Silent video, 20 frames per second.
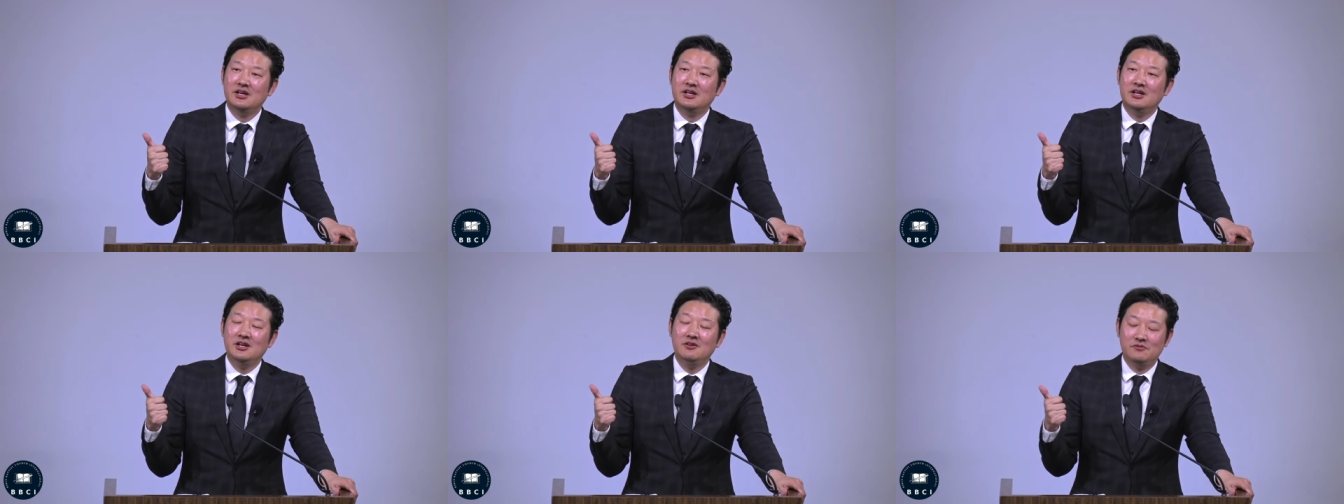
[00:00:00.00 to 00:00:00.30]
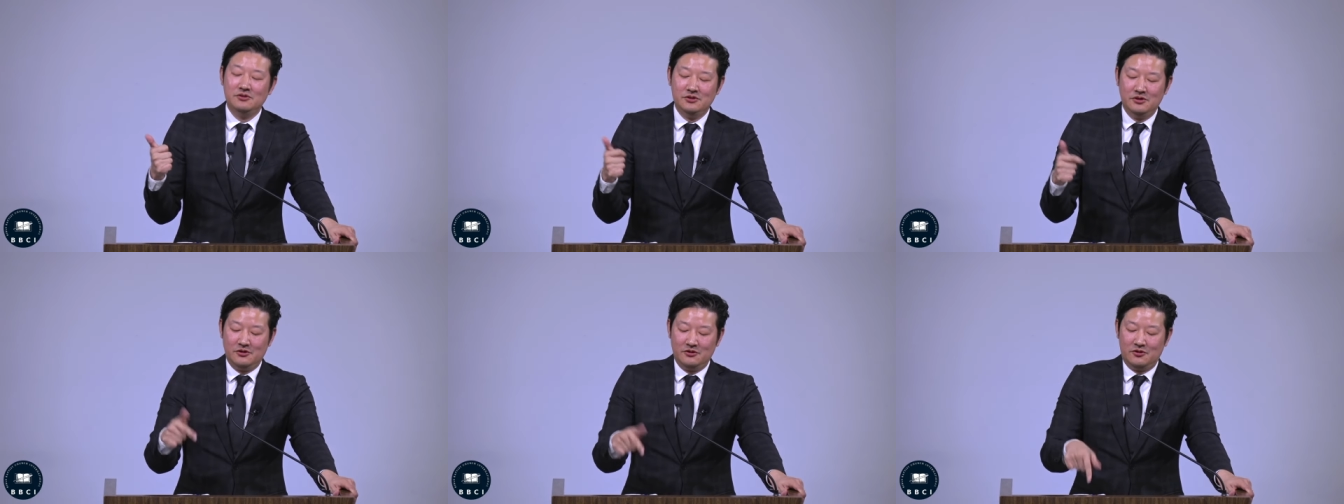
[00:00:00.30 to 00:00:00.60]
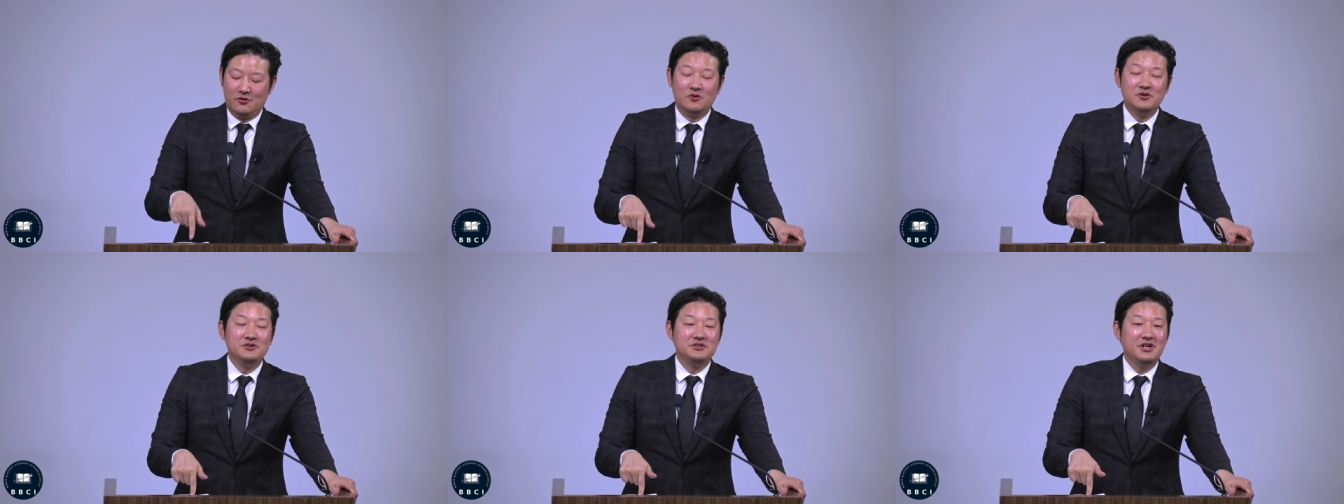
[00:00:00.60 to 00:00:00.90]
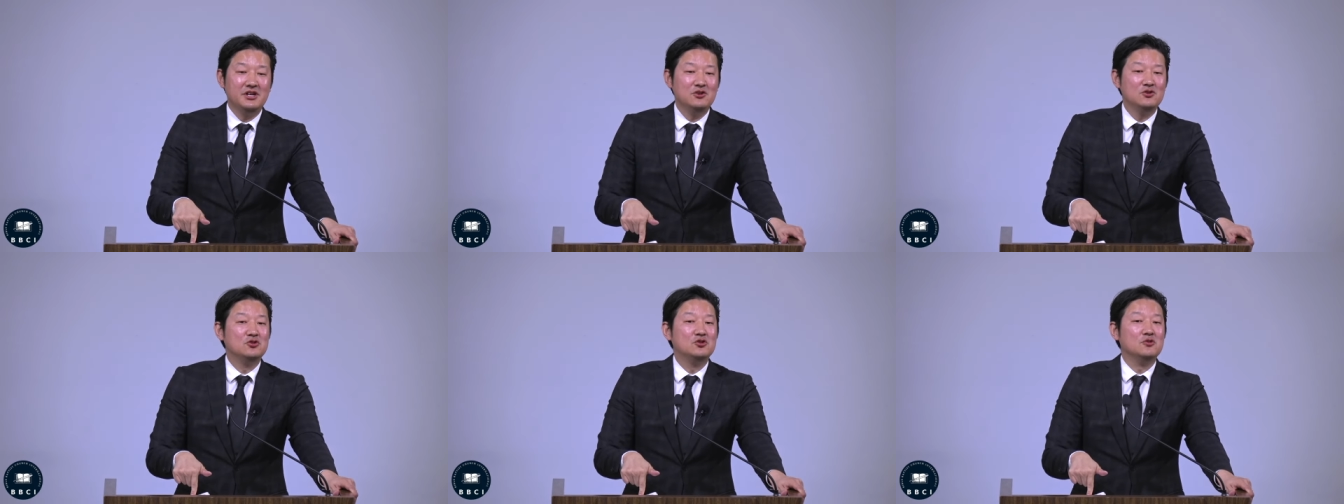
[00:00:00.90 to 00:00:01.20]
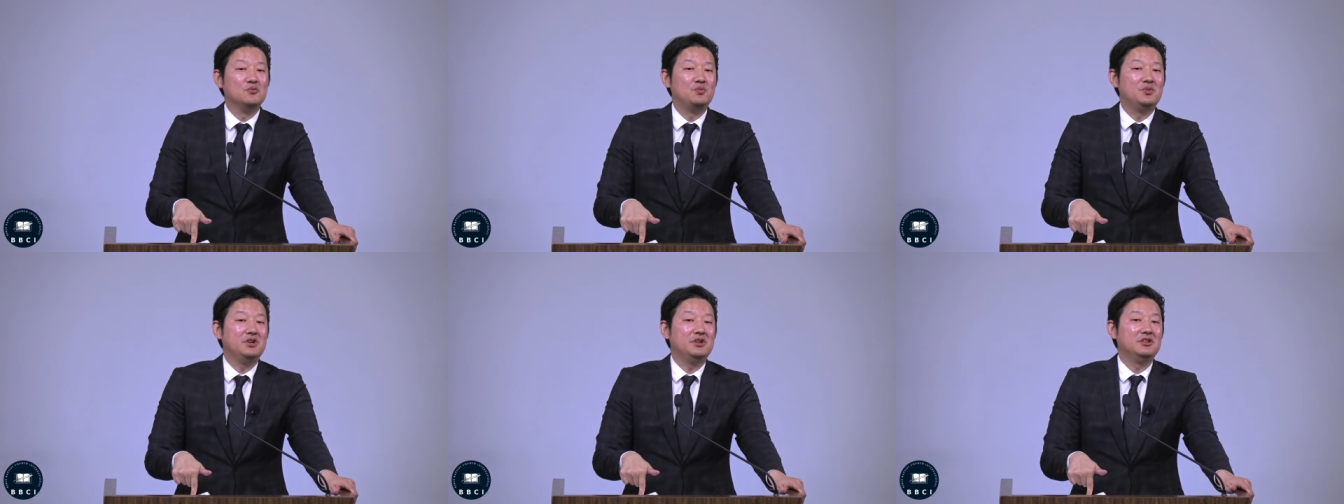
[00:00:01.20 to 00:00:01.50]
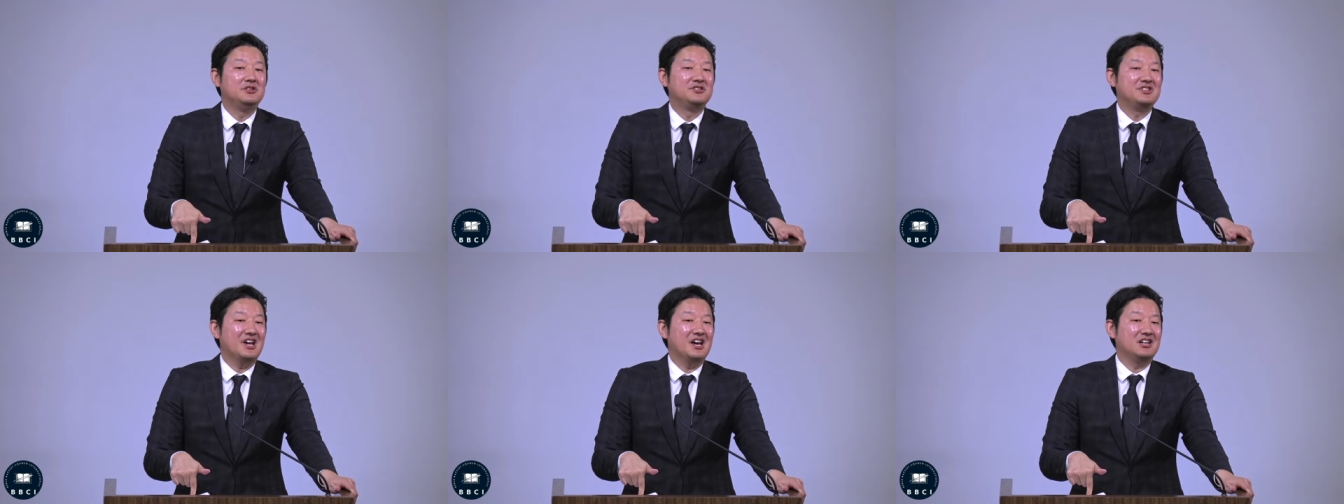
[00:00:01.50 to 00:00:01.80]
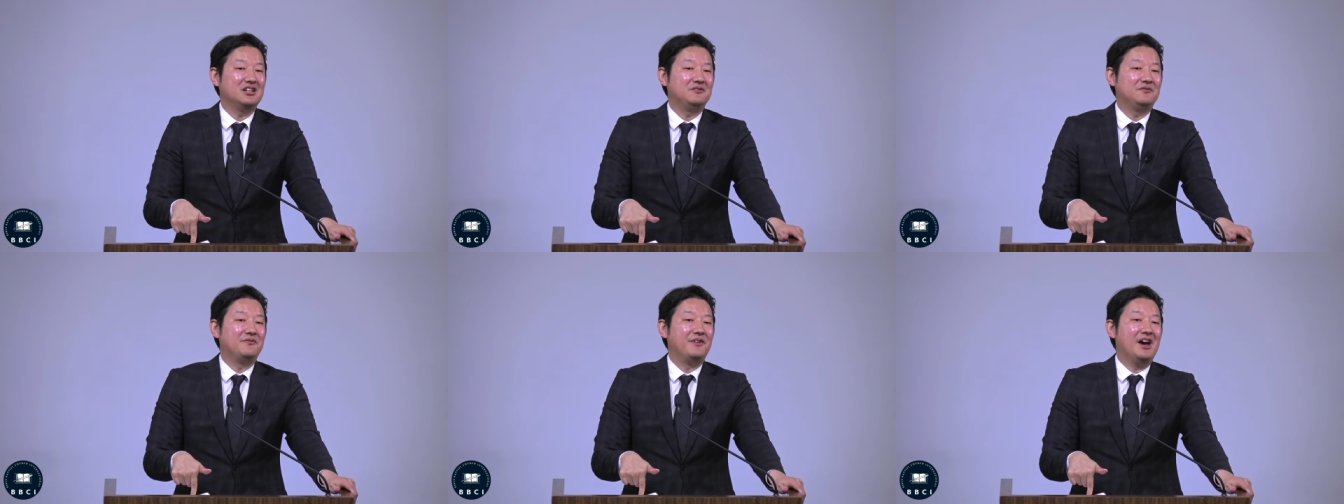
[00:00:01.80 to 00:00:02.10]
Even though Lord said you should be
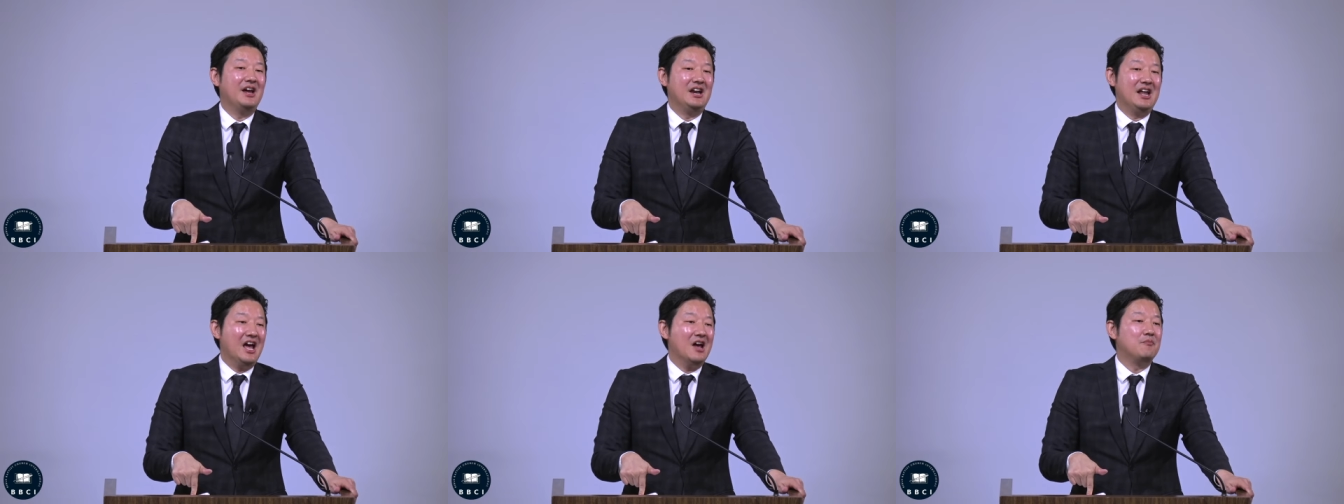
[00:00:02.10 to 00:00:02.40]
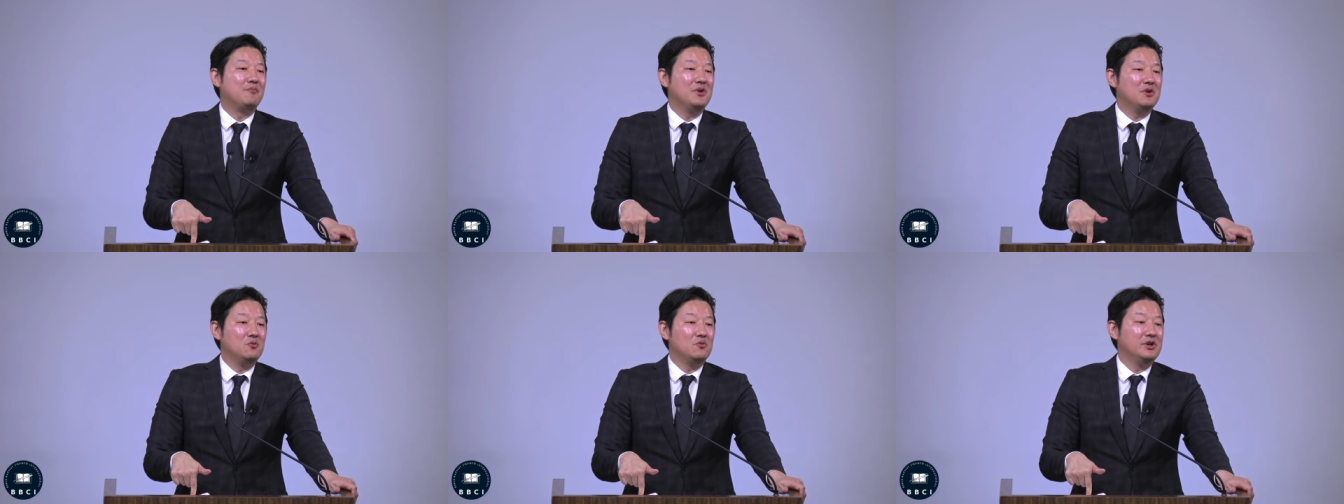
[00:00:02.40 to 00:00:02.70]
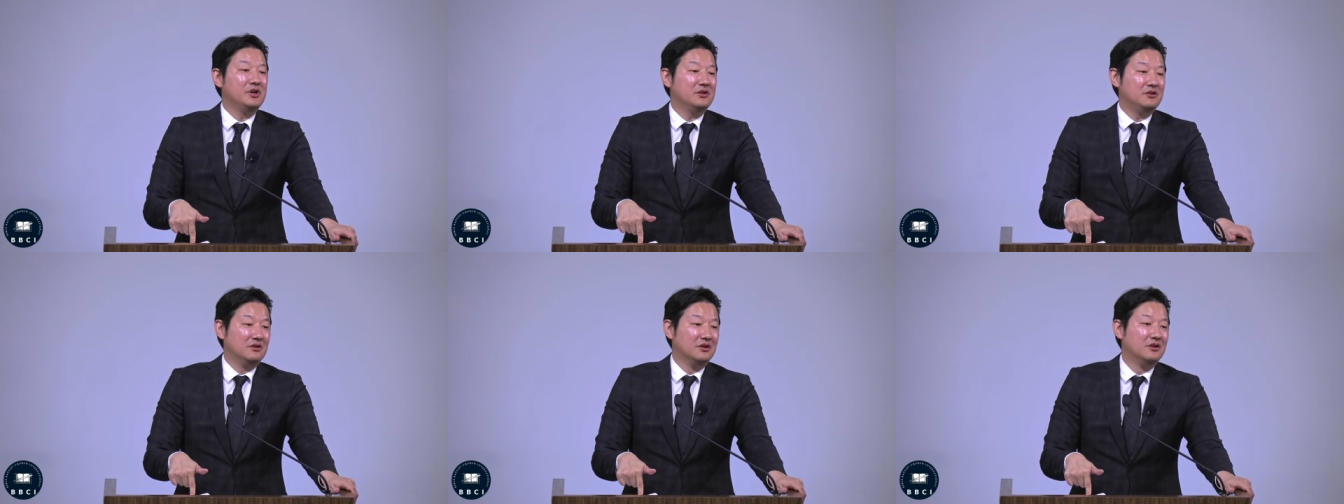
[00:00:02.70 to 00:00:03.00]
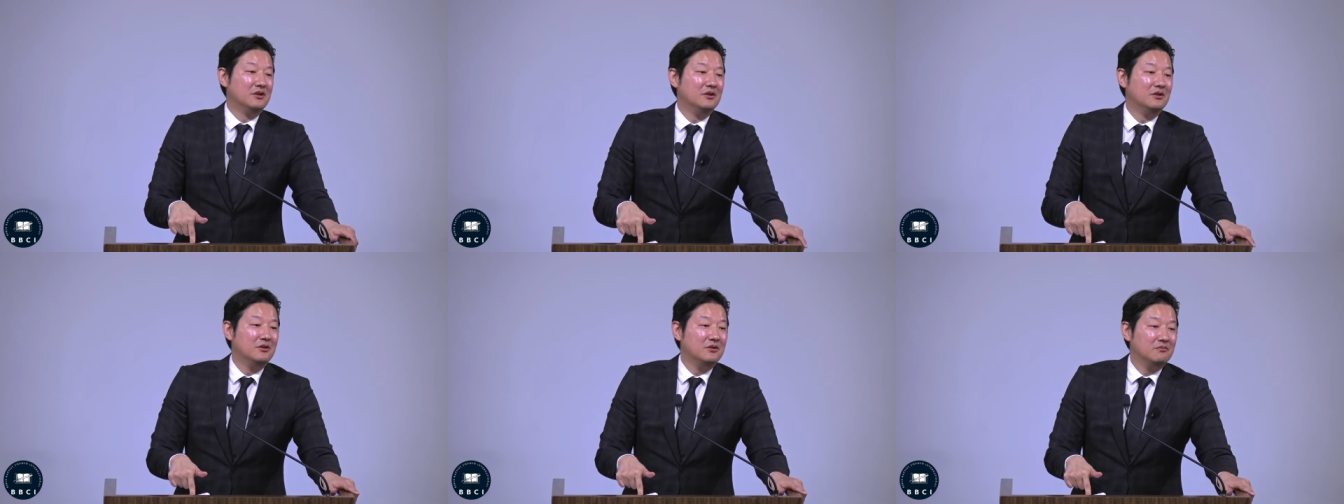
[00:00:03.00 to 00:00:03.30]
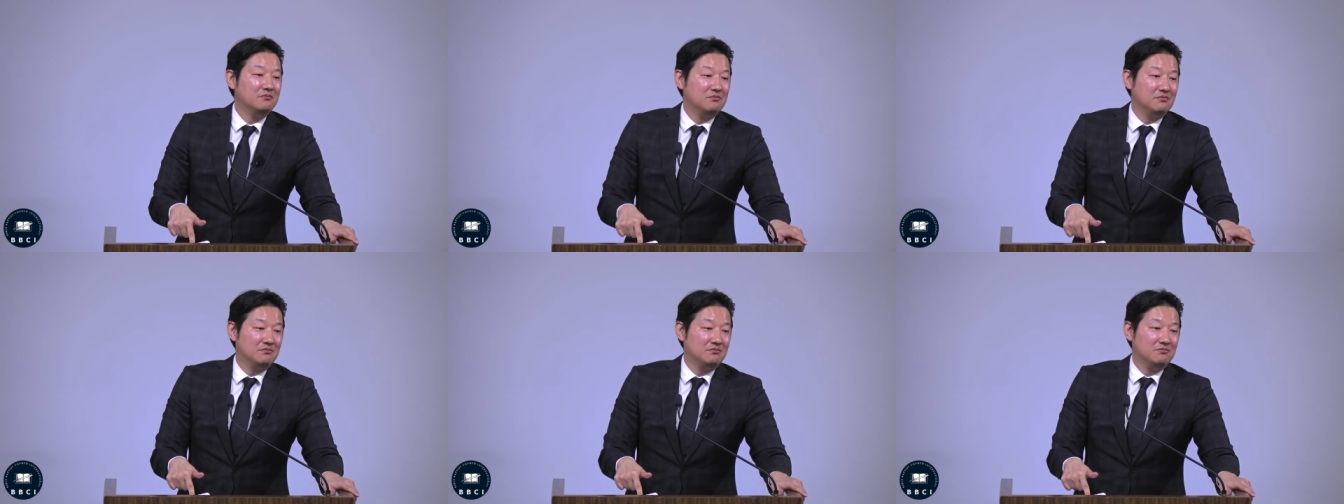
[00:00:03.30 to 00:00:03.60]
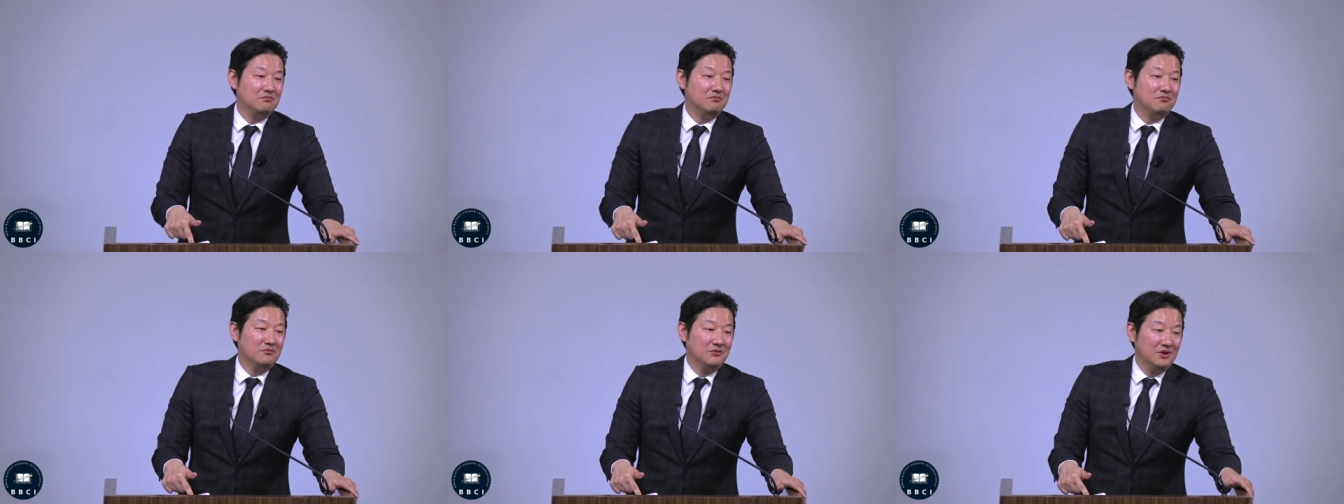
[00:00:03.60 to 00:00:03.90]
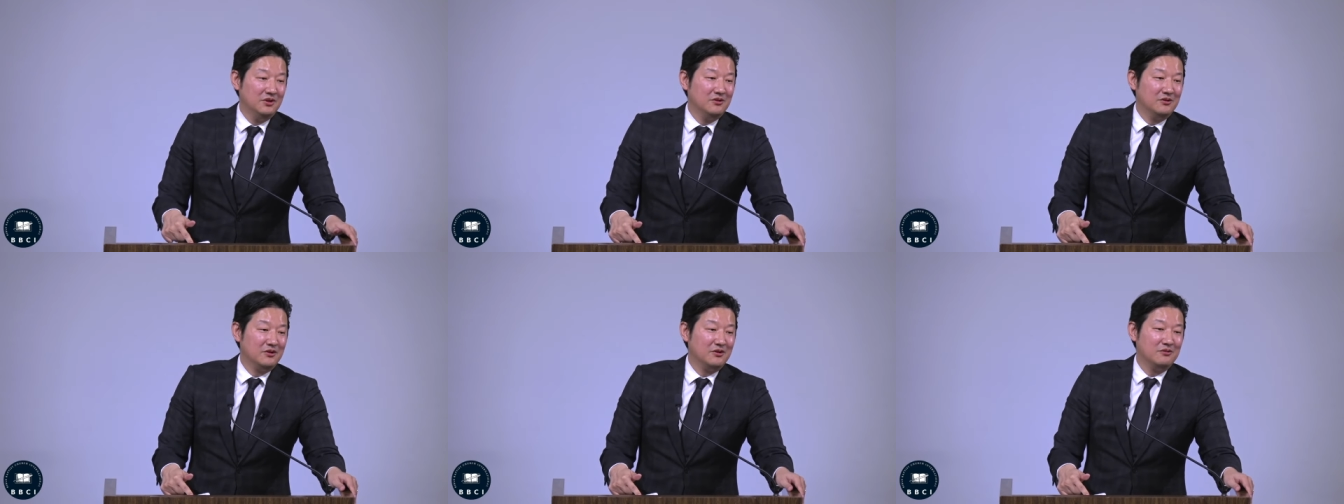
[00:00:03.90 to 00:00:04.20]
satisfied and happy with,
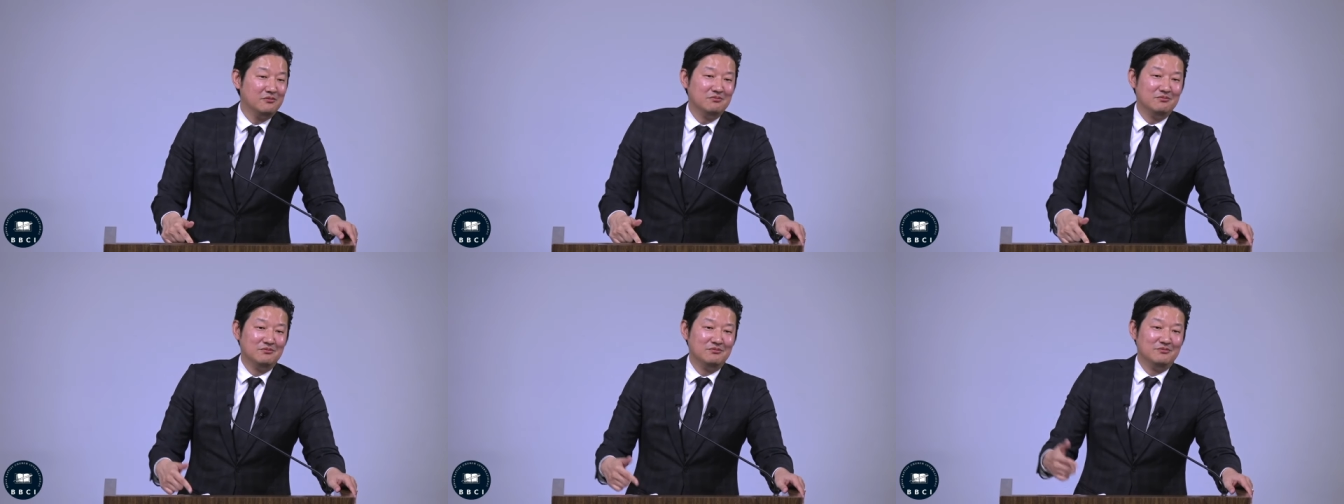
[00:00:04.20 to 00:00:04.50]
you know,